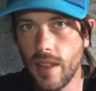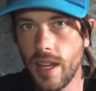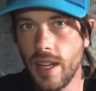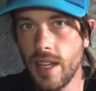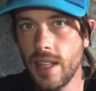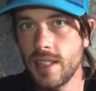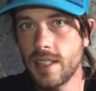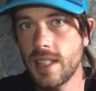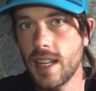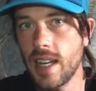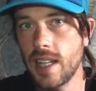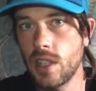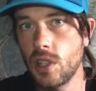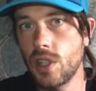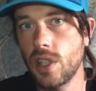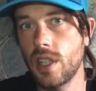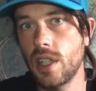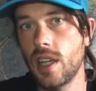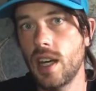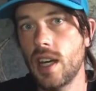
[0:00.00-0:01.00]
I started
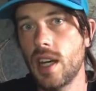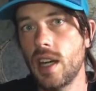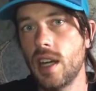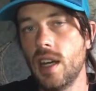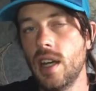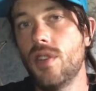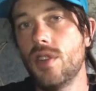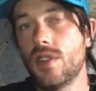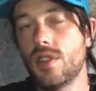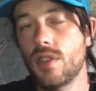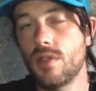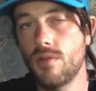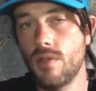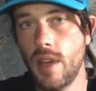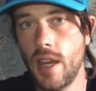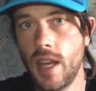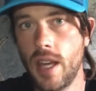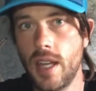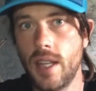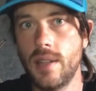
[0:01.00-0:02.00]
looking at the
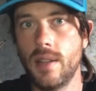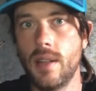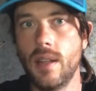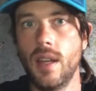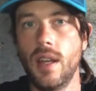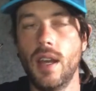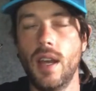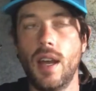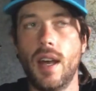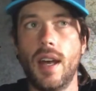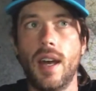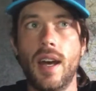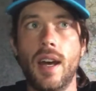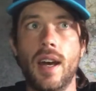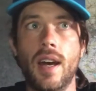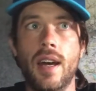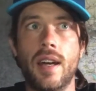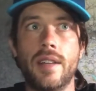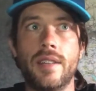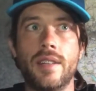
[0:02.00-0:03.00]
terrain,
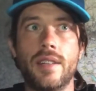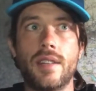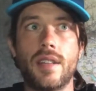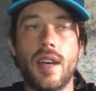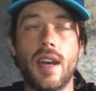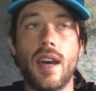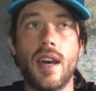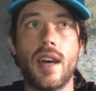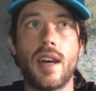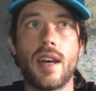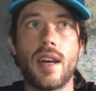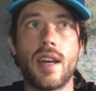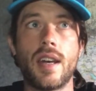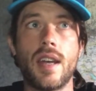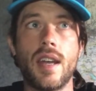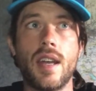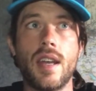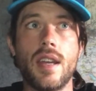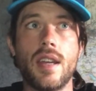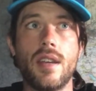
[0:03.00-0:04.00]
and
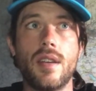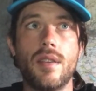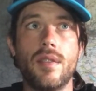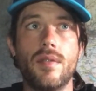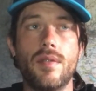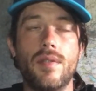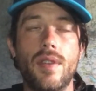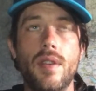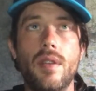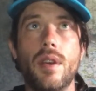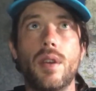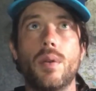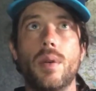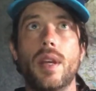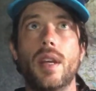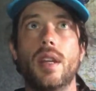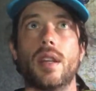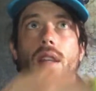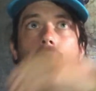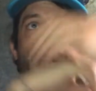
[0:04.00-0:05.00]
I very
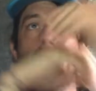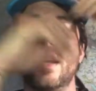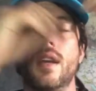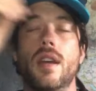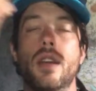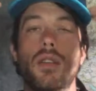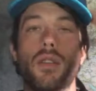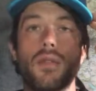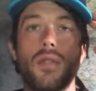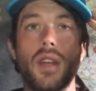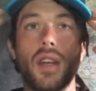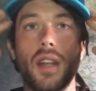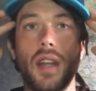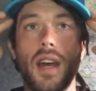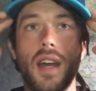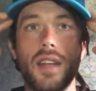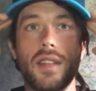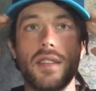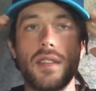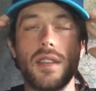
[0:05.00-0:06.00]
quickly
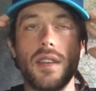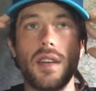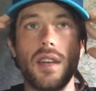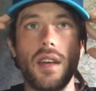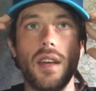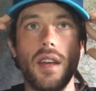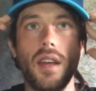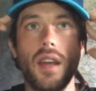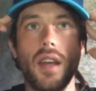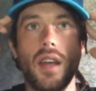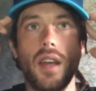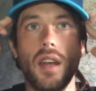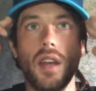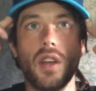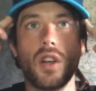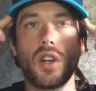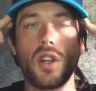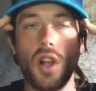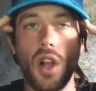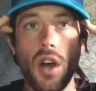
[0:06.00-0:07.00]
realised that
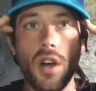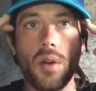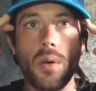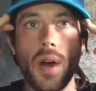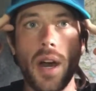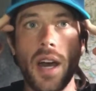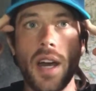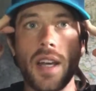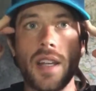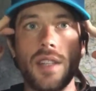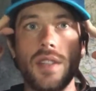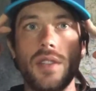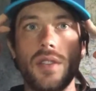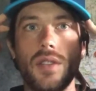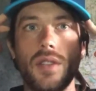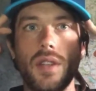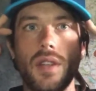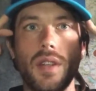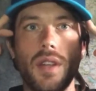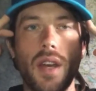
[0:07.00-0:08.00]

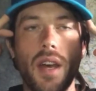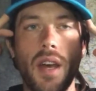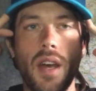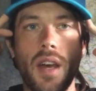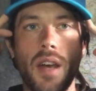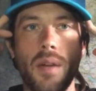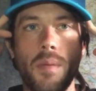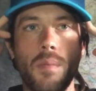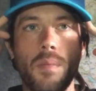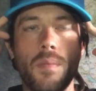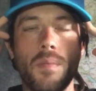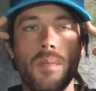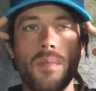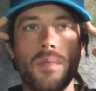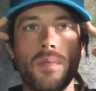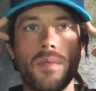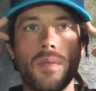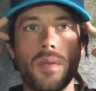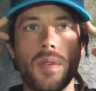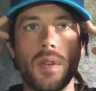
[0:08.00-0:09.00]
clockwise
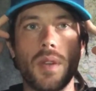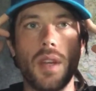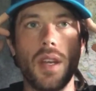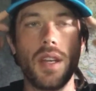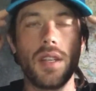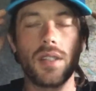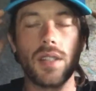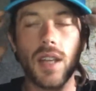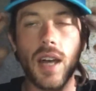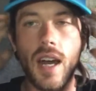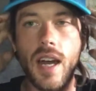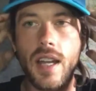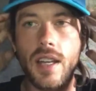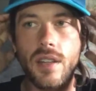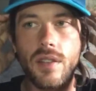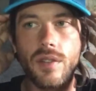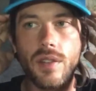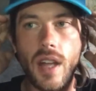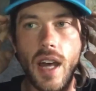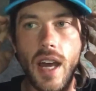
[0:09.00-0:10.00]
is kind
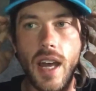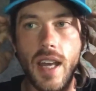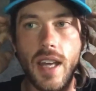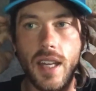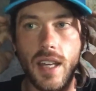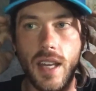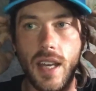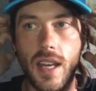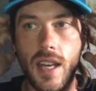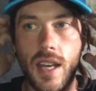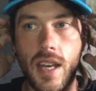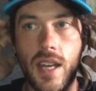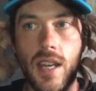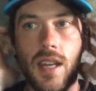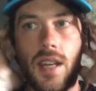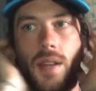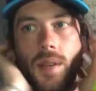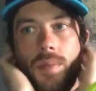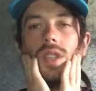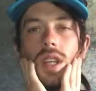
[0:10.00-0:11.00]
of like
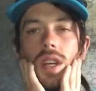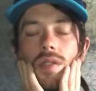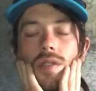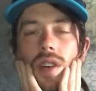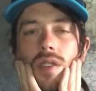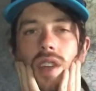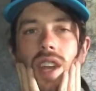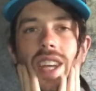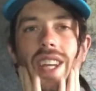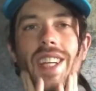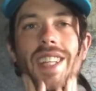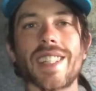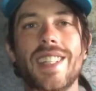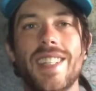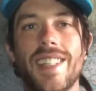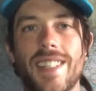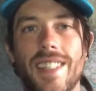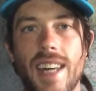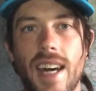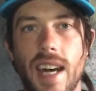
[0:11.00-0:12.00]
a very easy
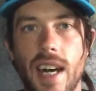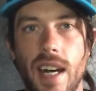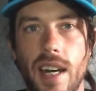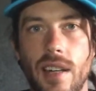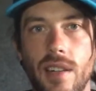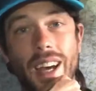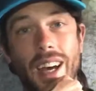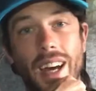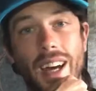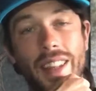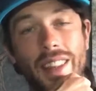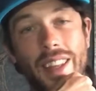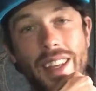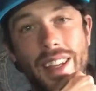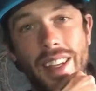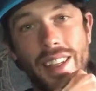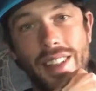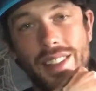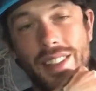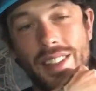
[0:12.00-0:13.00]
start, and
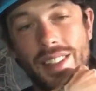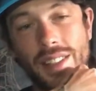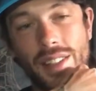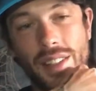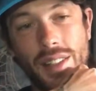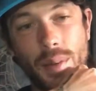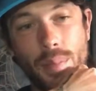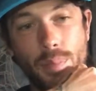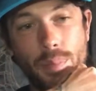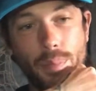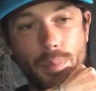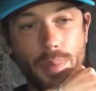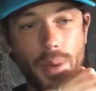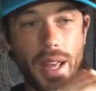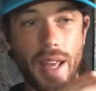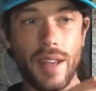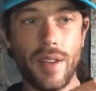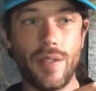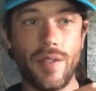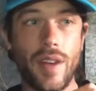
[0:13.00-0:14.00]
then it's into the
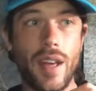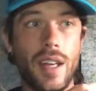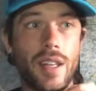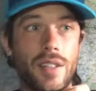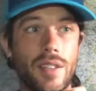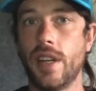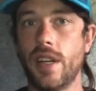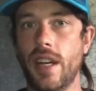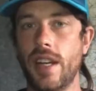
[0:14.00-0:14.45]
big fells.